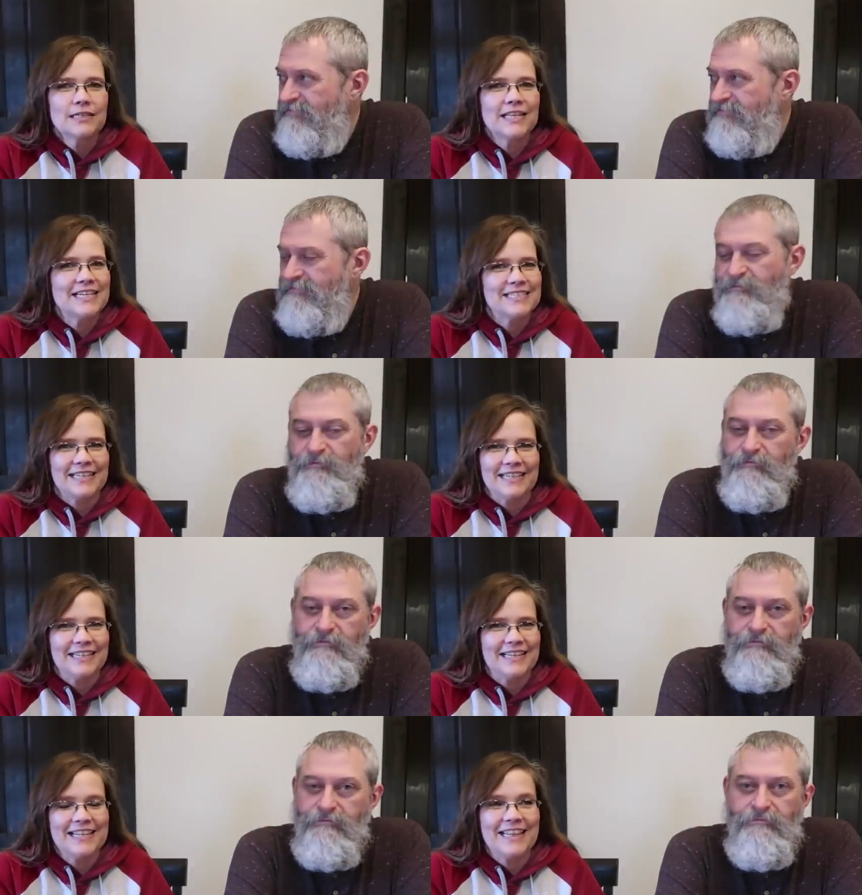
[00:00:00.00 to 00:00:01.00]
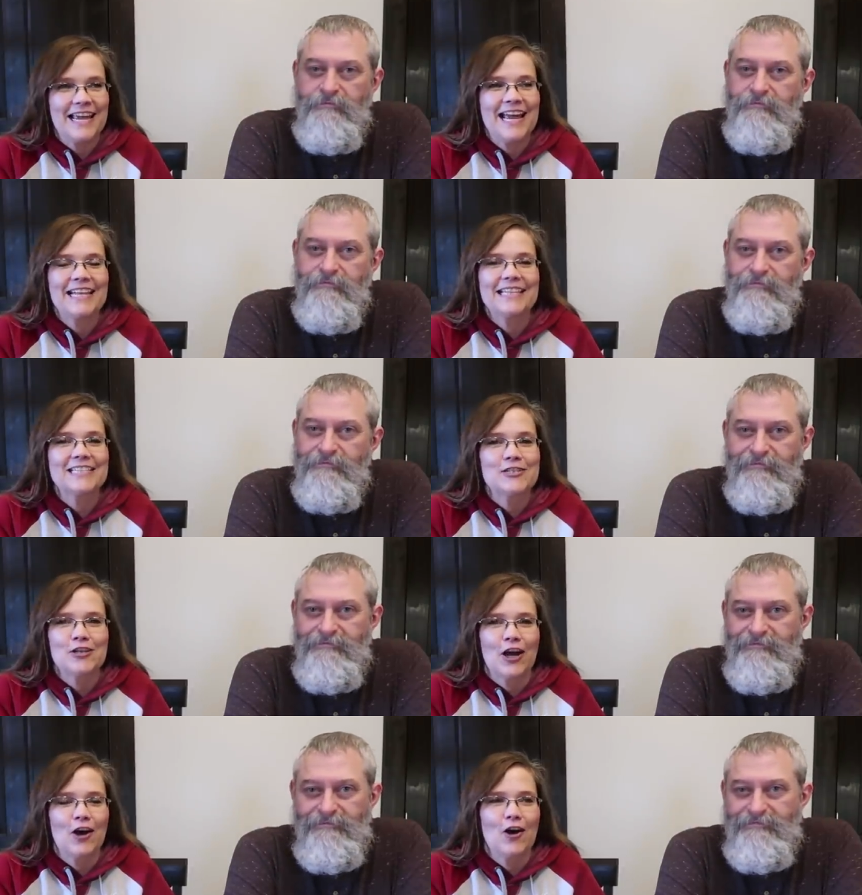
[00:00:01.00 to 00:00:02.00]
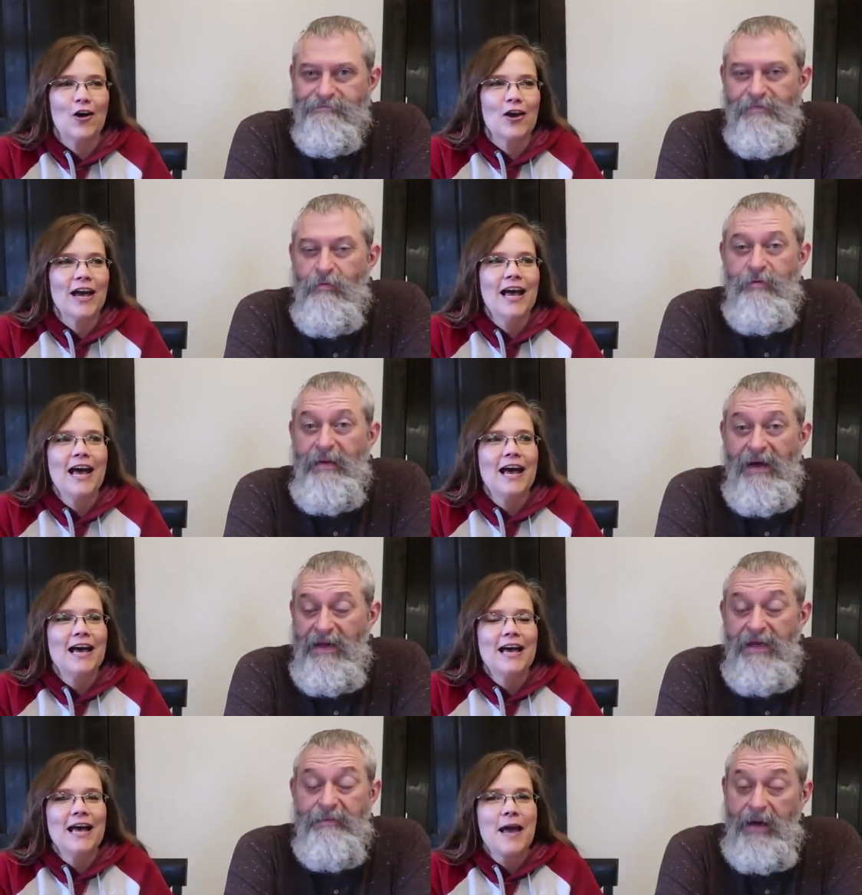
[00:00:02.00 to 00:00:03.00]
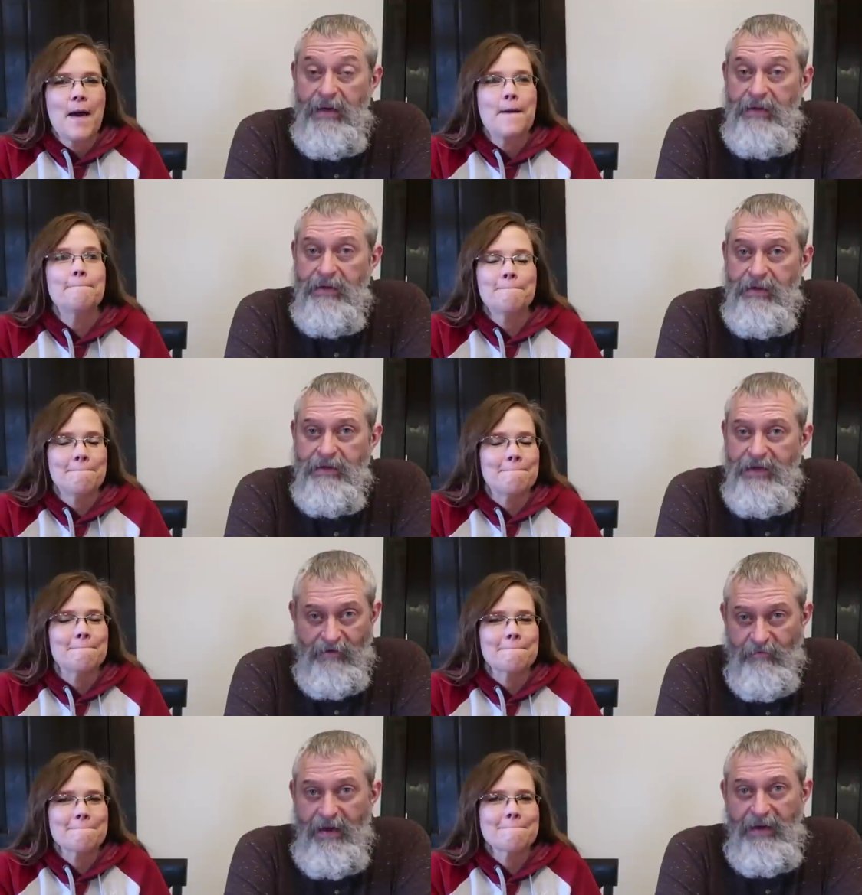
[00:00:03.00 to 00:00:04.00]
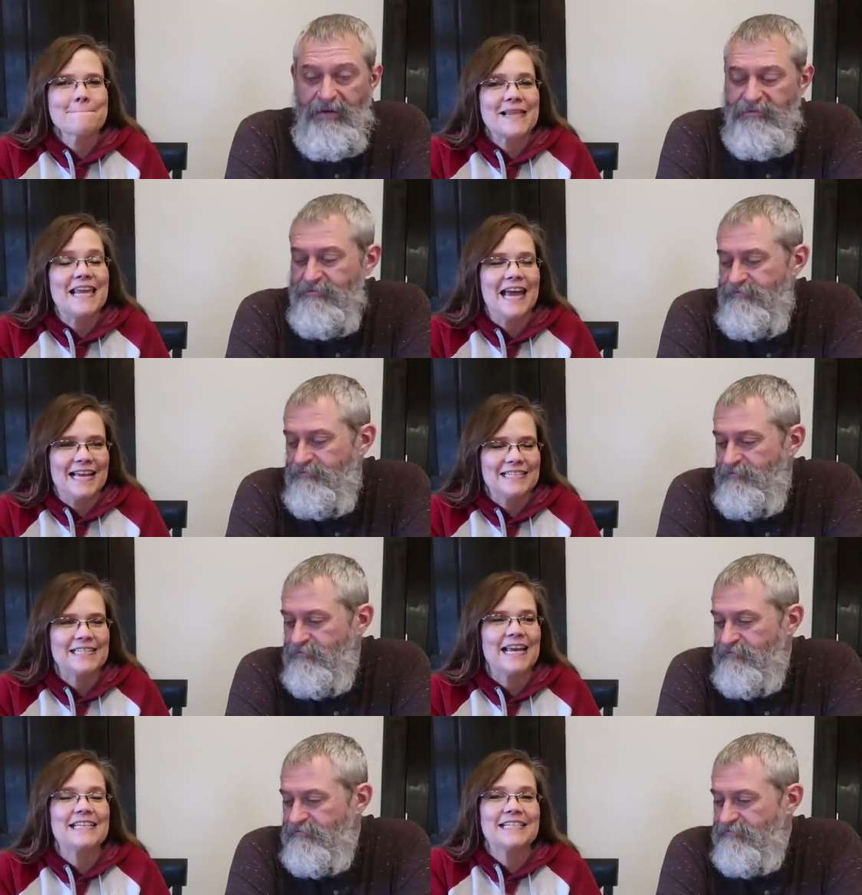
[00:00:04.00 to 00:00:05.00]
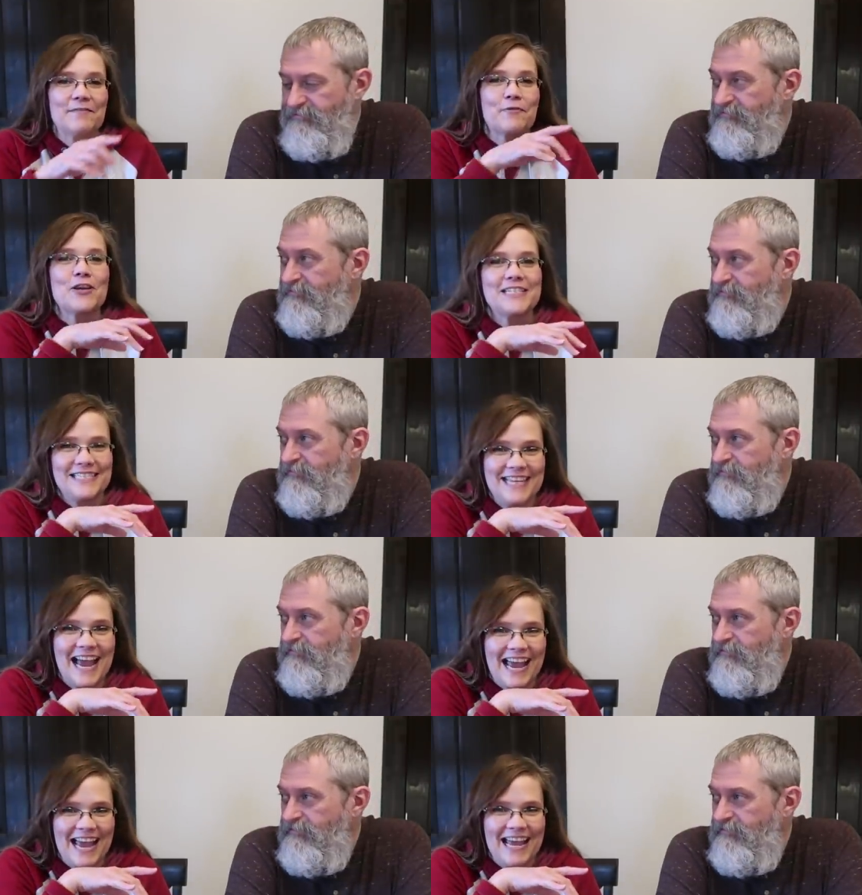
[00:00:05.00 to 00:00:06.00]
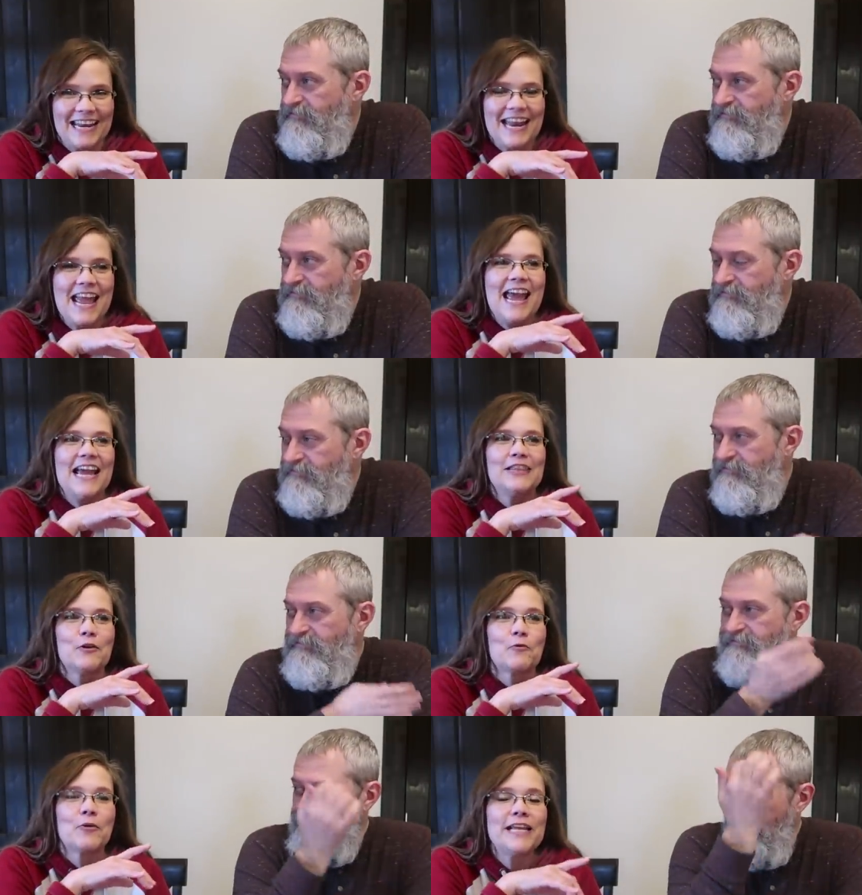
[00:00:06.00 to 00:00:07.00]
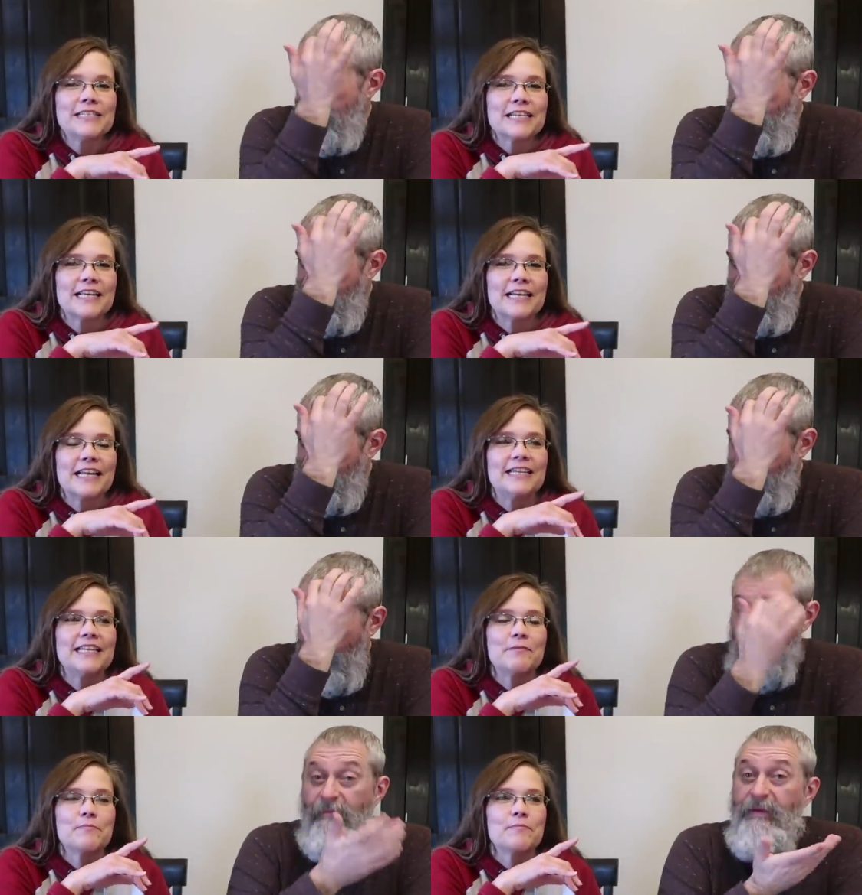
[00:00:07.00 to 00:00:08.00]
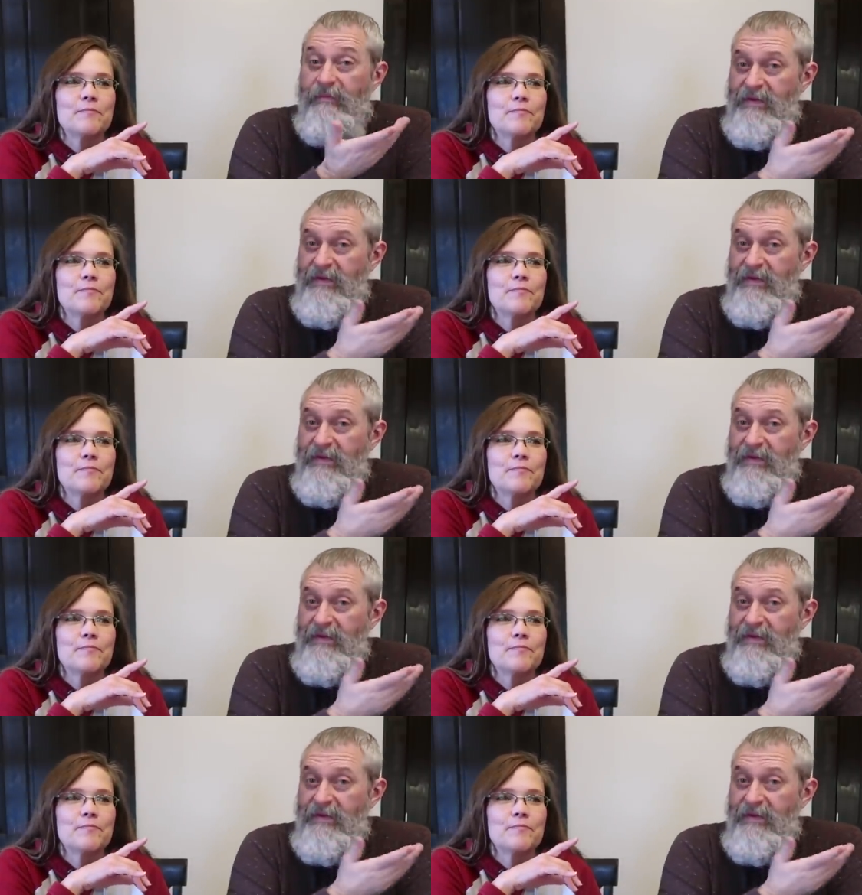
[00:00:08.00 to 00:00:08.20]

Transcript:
Speaker 1: Listen, they had this dog.
Speaker 2: It would bite anybody.
Speaker 1: Everybody. Yes, except for his dad. And the reason it
Speaker 2: didn't never bit